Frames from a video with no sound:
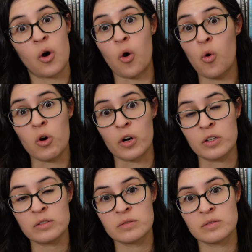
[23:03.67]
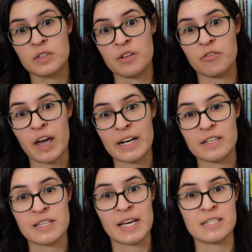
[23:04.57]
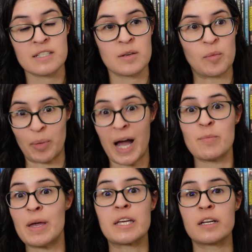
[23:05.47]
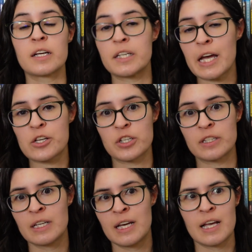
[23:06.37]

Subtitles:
Or the fact that by making a connection,